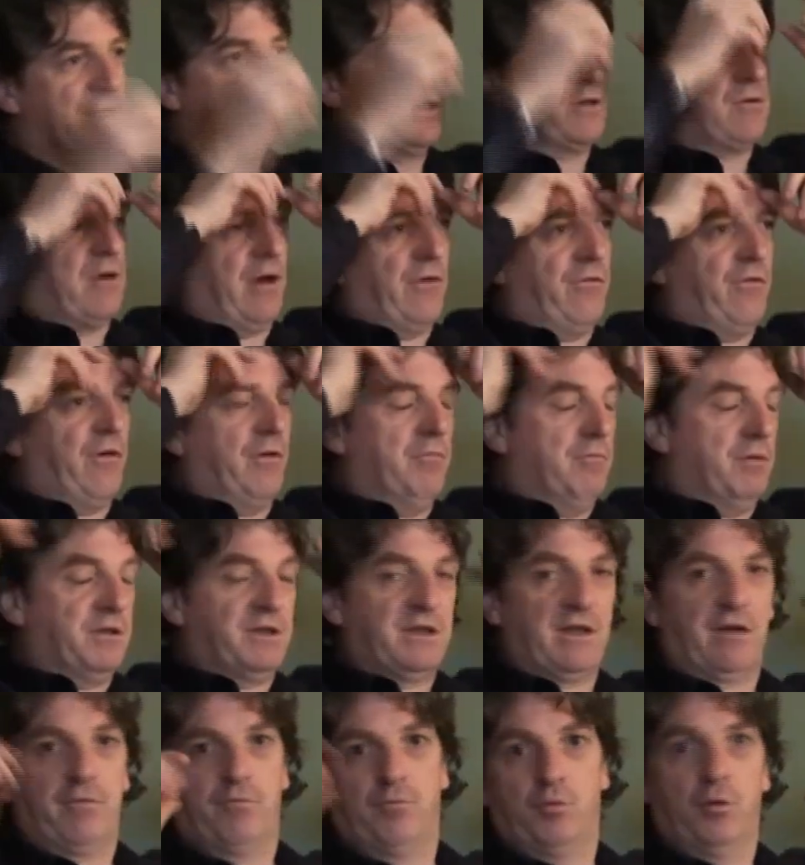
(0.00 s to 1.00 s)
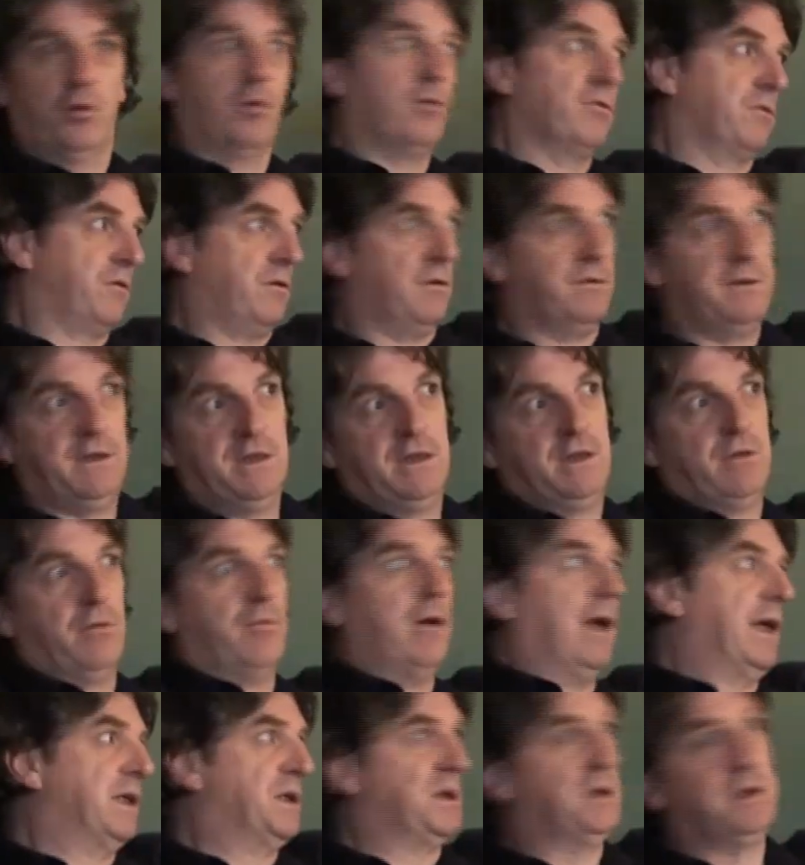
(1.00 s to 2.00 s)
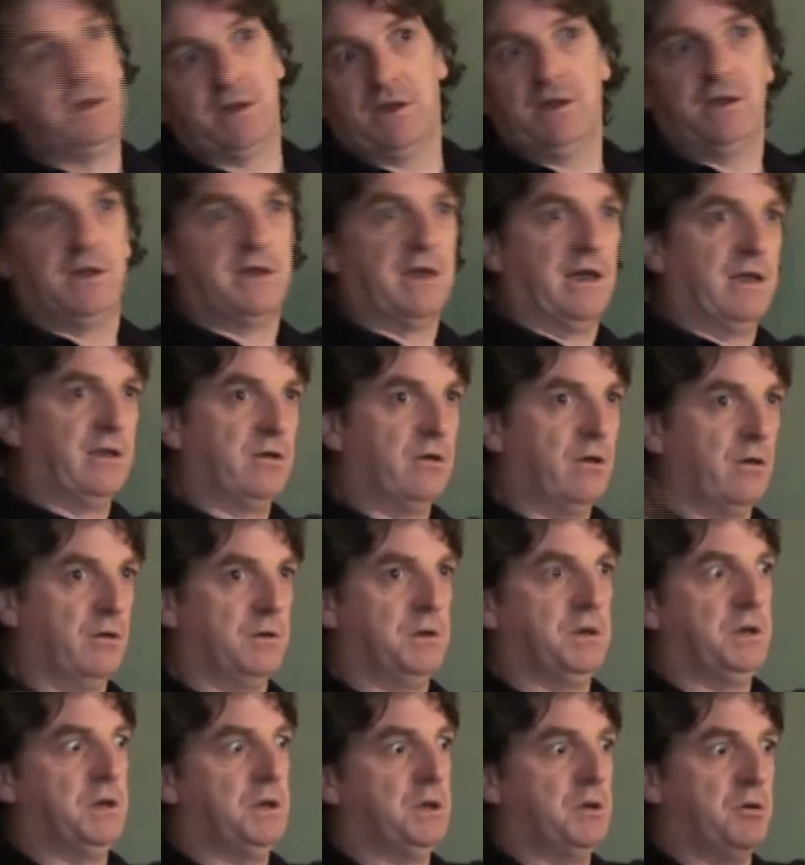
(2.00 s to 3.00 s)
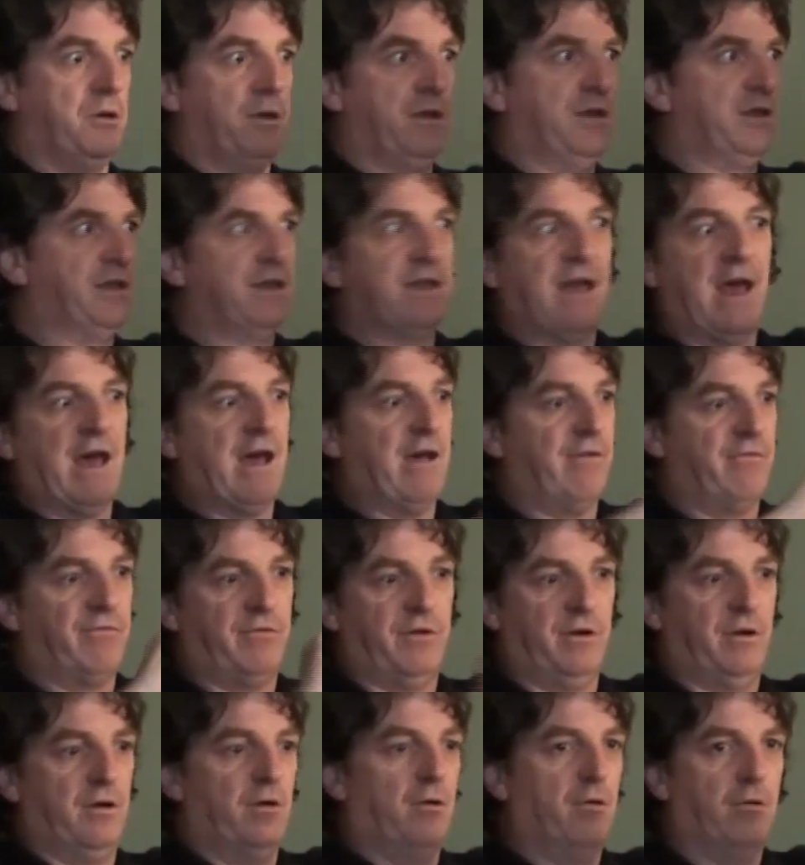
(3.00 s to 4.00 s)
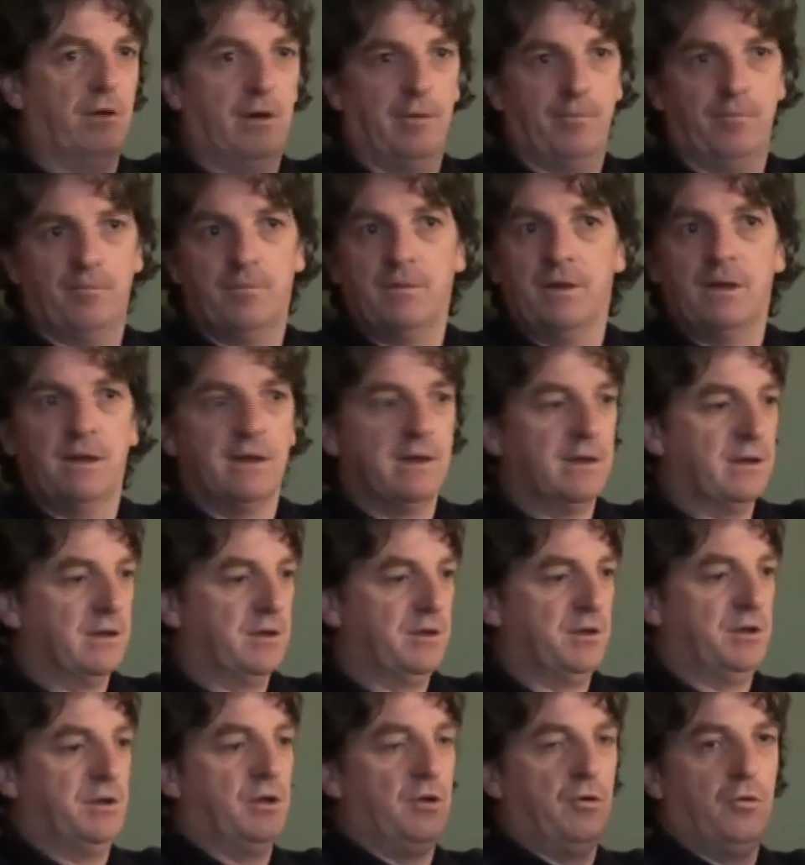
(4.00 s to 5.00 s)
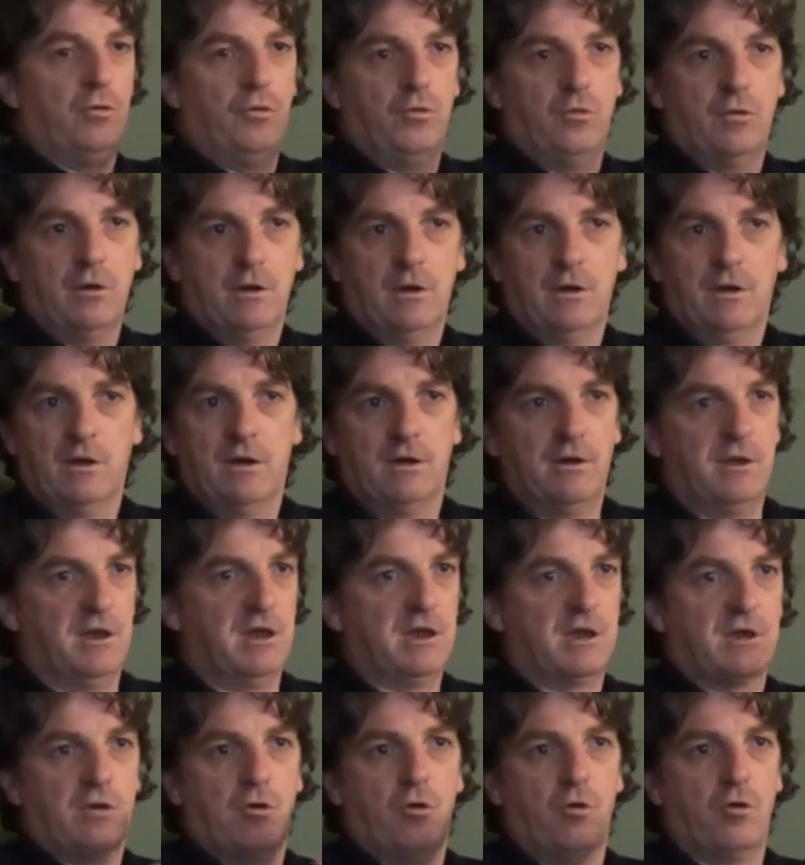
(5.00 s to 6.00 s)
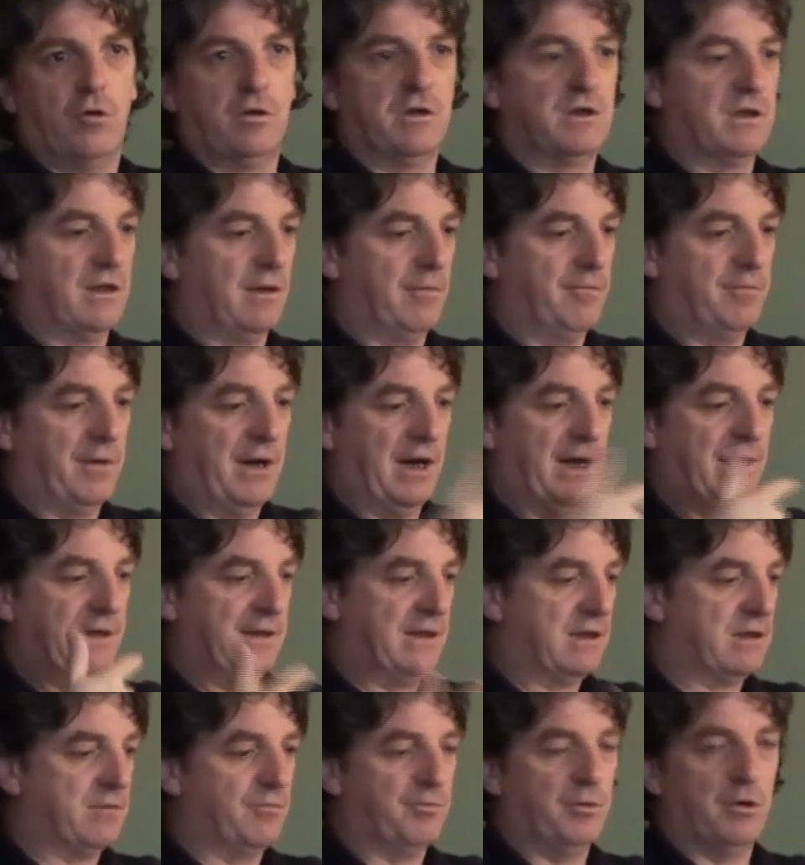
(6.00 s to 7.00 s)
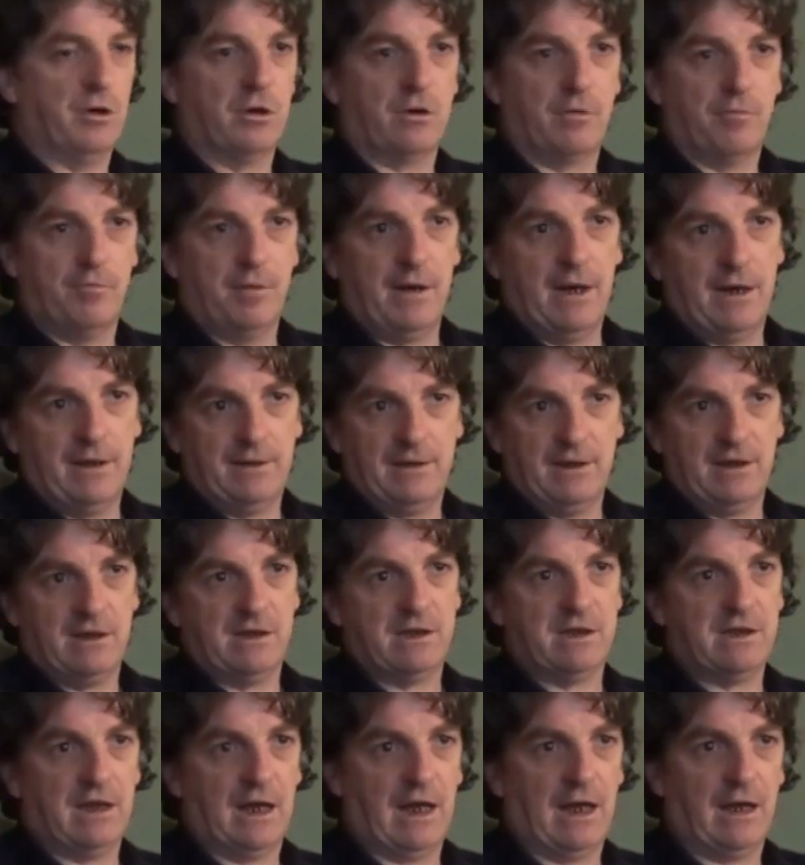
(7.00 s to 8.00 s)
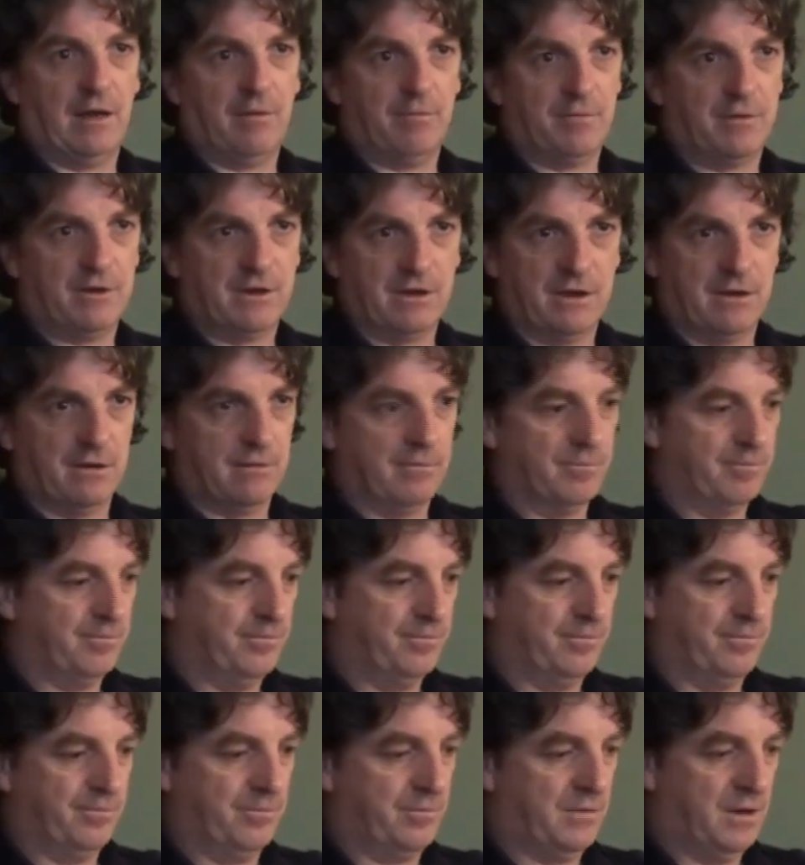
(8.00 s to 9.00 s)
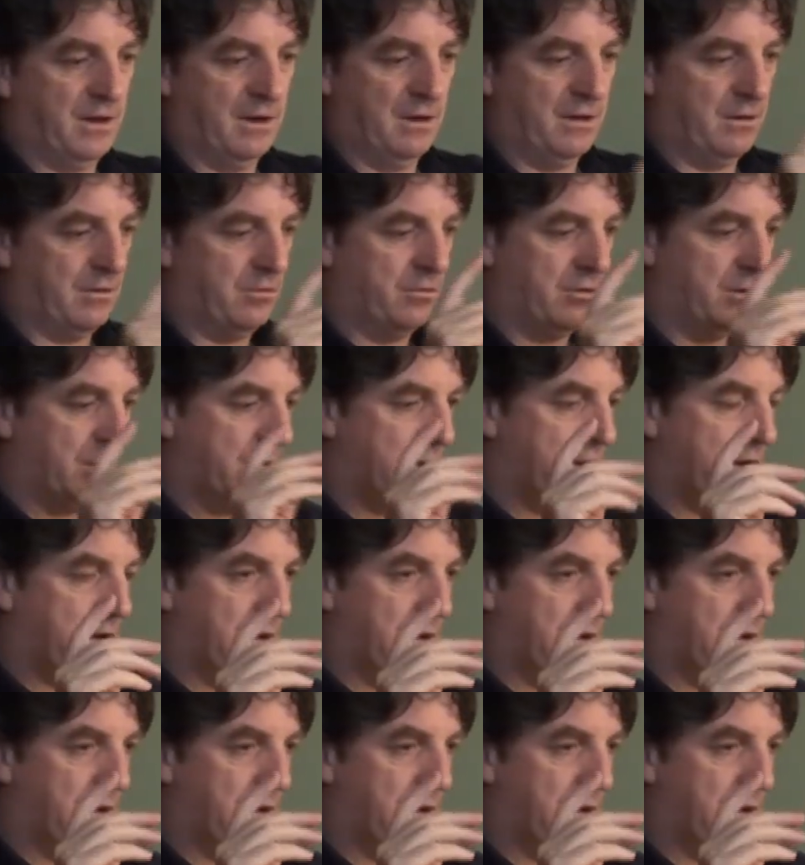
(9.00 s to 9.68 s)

So I found myself pulled all these directions in Scientology, join staff, you know, do this course, buy this book, buy these tapes, you know,